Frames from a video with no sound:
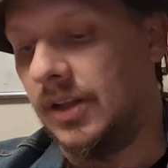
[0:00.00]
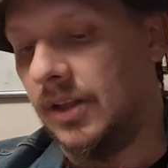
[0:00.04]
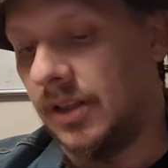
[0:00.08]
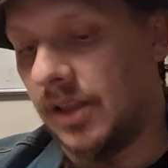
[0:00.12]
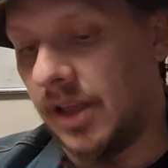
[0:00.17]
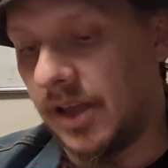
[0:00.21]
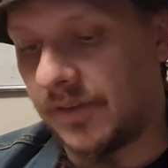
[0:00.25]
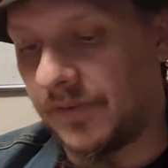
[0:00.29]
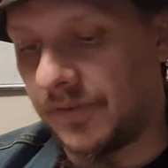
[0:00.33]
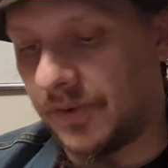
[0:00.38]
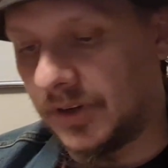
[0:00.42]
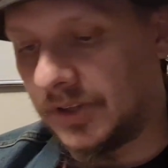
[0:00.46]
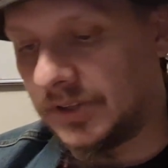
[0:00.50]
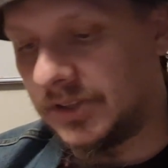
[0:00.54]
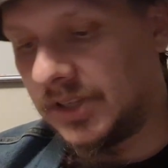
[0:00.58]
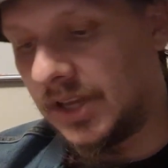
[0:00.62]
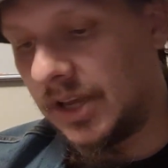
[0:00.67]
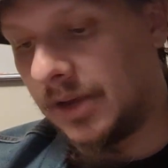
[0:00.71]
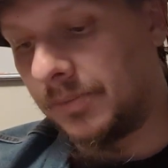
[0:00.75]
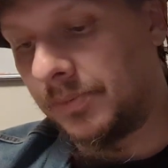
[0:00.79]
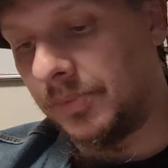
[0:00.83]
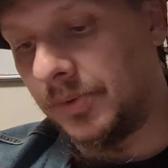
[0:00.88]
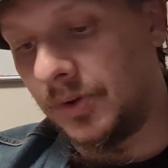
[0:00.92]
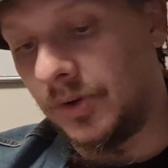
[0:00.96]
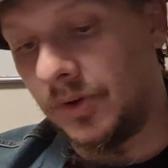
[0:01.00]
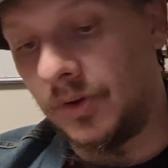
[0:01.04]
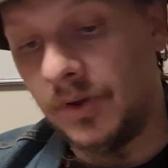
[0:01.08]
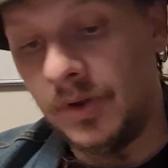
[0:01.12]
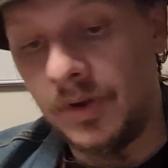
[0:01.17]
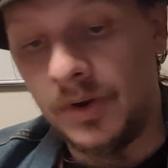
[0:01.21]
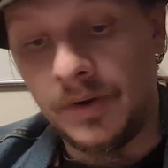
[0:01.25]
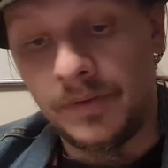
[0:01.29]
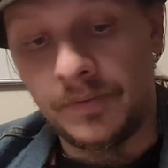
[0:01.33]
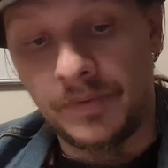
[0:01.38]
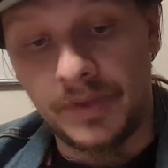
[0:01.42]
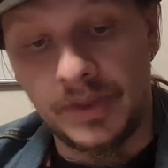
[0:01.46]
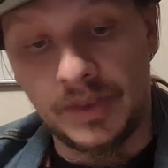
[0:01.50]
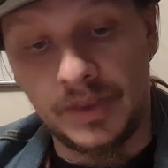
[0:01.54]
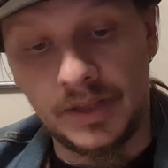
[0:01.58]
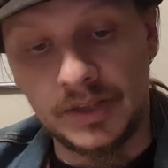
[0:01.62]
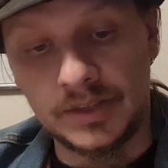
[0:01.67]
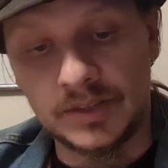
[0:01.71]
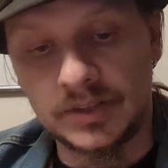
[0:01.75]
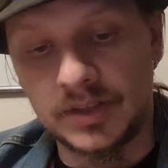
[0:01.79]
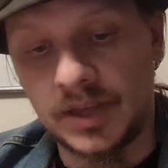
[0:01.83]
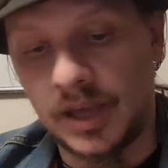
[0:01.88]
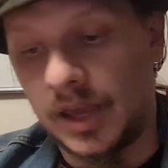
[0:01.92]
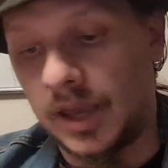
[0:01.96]
Like, for example, in
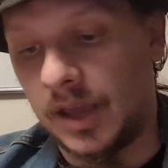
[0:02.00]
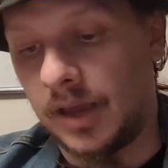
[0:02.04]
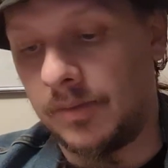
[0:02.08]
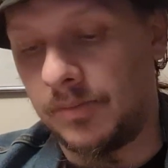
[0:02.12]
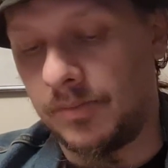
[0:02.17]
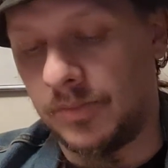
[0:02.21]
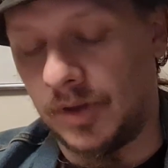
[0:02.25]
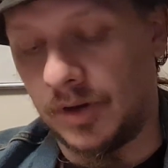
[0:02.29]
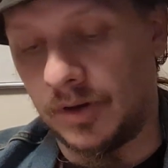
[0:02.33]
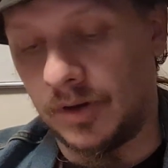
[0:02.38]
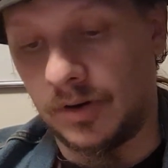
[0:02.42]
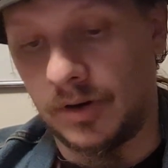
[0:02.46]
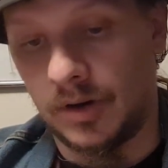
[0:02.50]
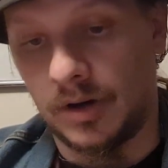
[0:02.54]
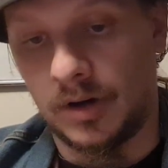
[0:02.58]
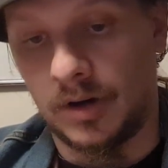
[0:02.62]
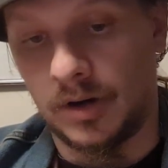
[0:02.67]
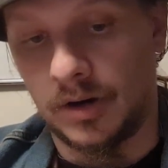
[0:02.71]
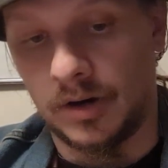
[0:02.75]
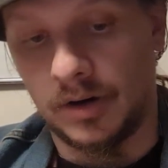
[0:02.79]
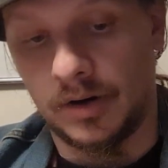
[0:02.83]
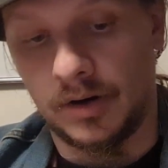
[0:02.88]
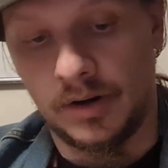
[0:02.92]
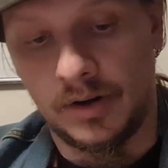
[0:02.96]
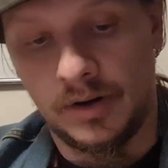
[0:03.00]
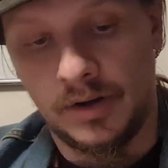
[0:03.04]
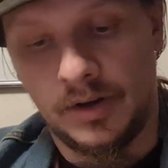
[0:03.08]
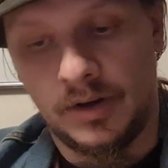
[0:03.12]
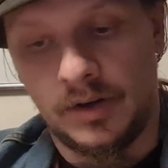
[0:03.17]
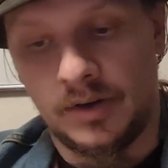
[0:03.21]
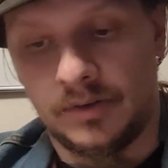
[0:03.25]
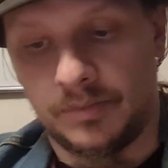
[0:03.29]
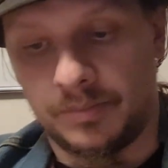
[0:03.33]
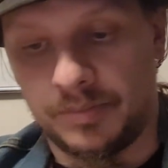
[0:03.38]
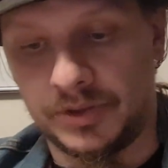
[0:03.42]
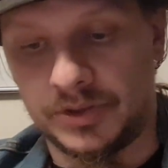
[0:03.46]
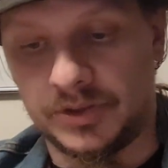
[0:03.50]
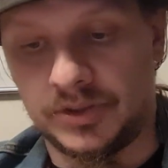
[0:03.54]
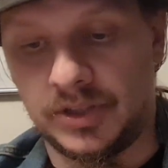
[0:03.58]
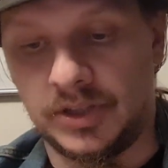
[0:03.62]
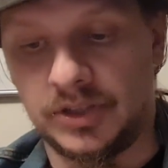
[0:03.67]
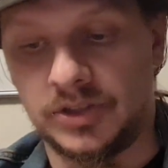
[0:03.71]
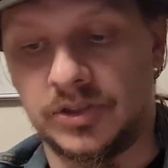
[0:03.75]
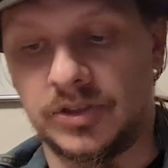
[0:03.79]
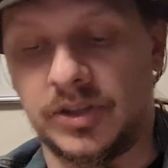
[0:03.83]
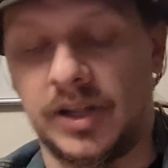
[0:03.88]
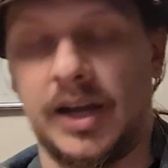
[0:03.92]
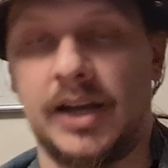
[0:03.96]
this game, there are
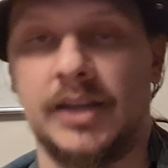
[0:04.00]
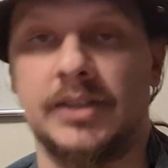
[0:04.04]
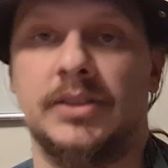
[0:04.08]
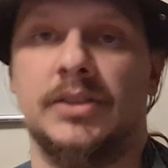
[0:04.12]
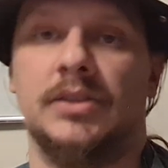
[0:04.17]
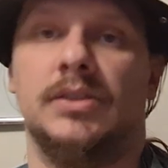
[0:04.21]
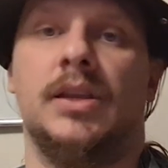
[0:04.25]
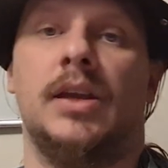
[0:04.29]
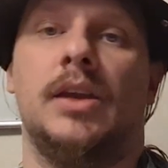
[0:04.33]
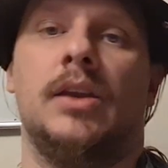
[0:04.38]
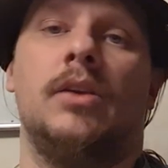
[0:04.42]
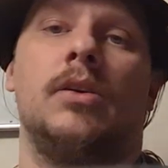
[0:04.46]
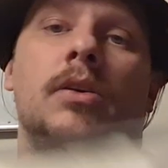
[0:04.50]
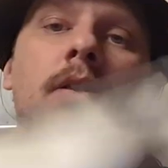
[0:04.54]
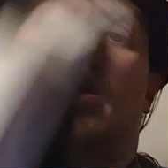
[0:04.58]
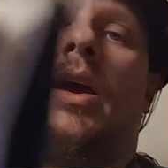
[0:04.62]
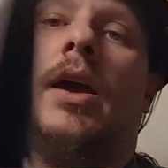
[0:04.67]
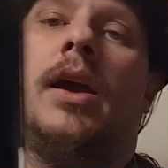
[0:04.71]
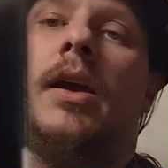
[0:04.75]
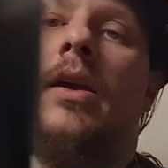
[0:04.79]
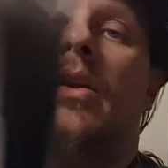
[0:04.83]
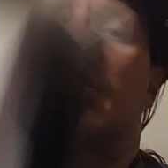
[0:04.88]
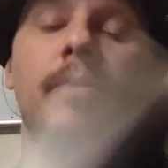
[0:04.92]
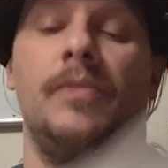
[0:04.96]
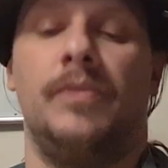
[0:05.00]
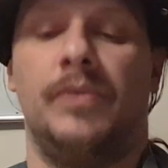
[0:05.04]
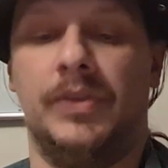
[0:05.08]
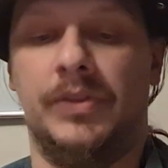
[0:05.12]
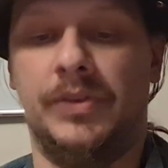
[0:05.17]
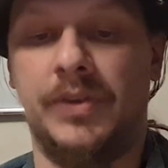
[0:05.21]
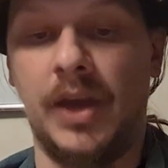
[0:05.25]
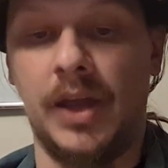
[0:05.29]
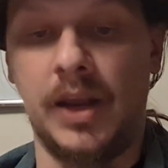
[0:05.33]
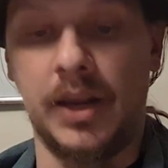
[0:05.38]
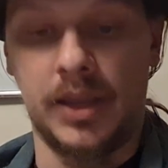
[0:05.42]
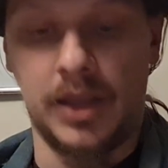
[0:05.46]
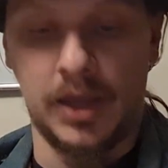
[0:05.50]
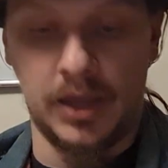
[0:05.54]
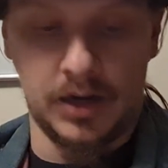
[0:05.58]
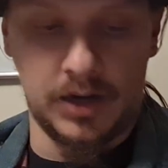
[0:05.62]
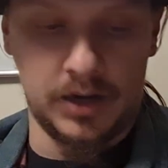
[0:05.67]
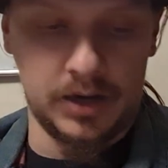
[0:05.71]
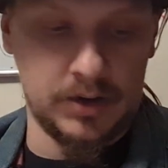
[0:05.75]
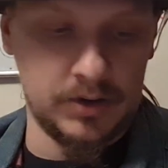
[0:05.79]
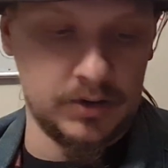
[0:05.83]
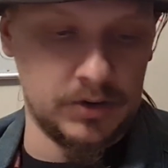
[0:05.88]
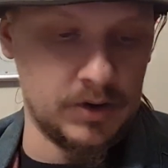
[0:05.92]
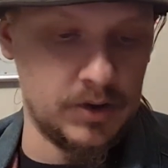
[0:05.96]
prestige classes. Like, okay,
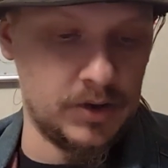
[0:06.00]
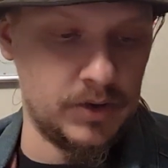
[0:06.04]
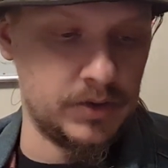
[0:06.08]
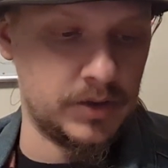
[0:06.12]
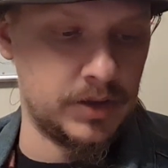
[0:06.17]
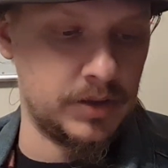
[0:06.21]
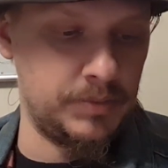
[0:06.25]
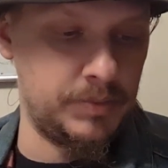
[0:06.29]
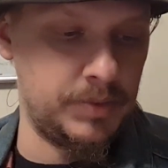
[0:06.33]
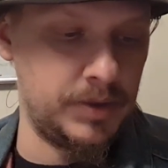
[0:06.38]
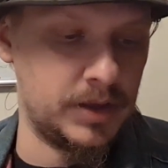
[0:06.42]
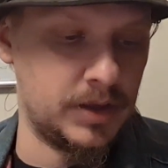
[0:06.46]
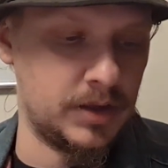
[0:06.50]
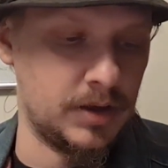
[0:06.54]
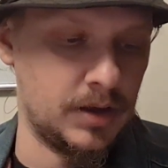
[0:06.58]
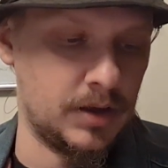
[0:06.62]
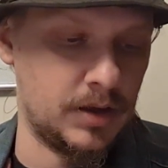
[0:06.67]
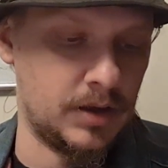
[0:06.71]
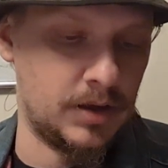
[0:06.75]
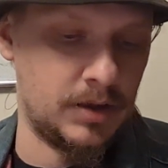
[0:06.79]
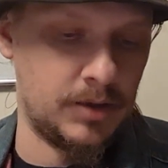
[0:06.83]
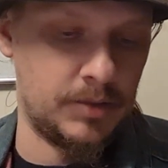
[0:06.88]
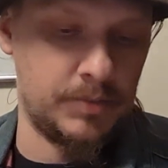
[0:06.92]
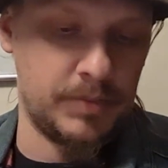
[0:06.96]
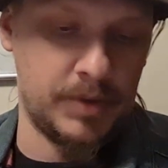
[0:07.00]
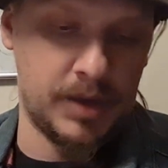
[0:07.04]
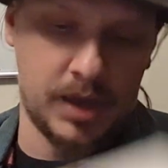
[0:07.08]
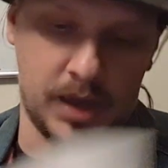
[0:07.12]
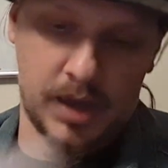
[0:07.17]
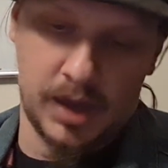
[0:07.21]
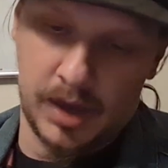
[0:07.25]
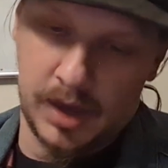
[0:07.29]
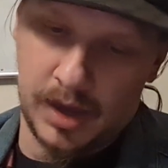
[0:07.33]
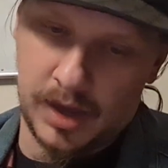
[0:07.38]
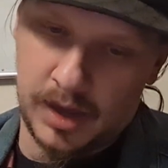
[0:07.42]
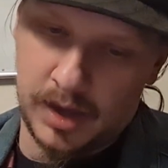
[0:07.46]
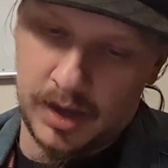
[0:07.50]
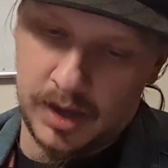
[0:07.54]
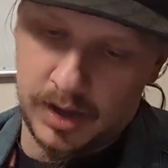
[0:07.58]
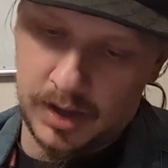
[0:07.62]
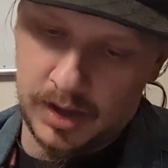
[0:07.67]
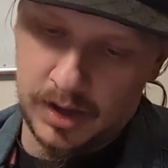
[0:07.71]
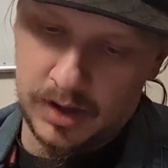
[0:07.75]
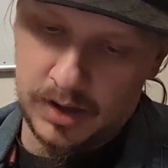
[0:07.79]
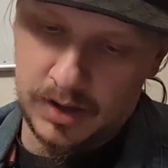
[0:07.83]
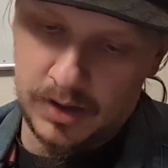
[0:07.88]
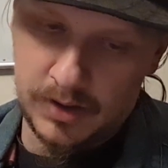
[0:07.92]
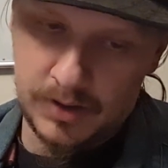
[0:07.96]
dedicated hero can become
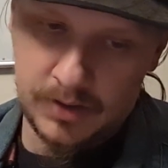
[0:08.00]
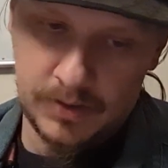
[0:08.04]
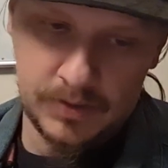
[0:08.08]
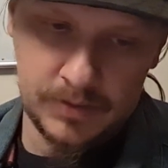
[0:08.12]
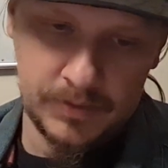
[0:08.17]
a.